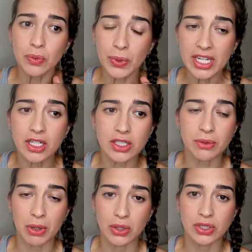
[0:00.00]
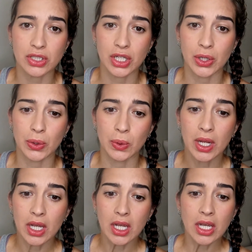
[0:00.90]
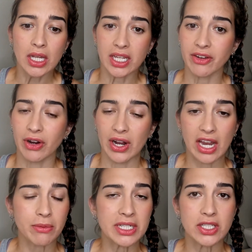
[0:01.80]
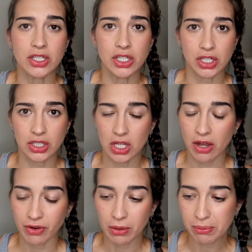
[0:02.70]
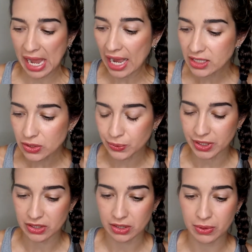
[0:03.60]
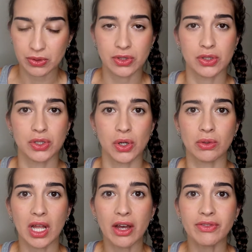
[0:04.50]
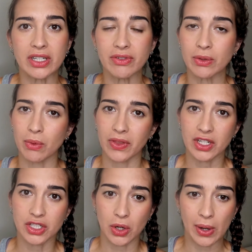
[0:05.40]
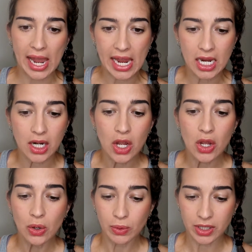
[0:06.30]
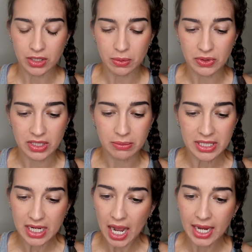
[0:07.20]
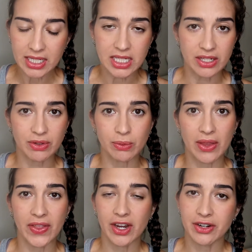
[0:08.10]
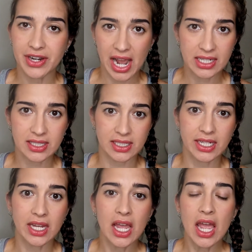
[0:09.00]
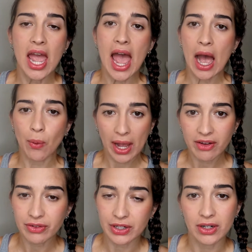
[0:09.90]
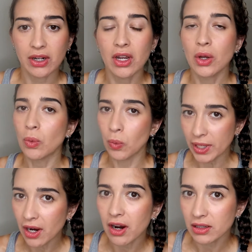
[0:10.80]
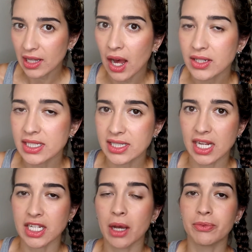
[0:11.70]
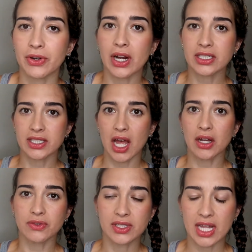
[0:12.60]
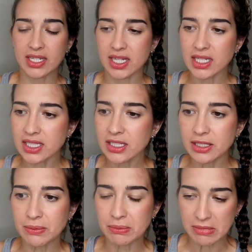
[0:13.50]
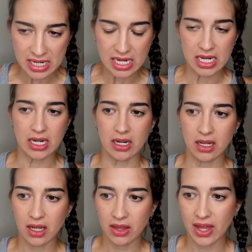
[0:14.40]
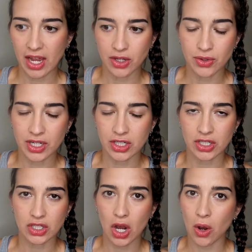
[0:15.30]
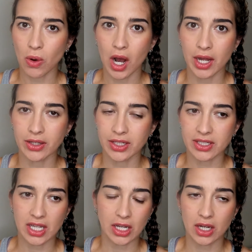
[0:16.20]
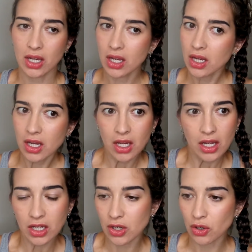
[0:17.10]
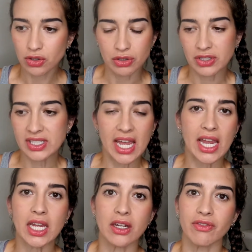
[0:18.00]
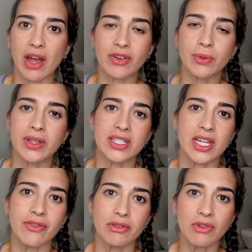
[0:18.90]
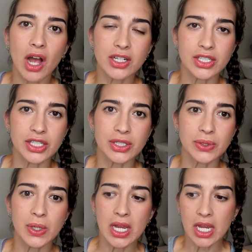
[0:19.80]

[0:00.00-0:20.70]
We are supposed to give our enemies the shirts off our backs. We are supposed to show love even when they show hate. We are supposed to be kind even when they are nasty. However, we are allowed to stand up for ourselves. That doesn't mean that you can just go on this crusade of everyone that's ever wronged you.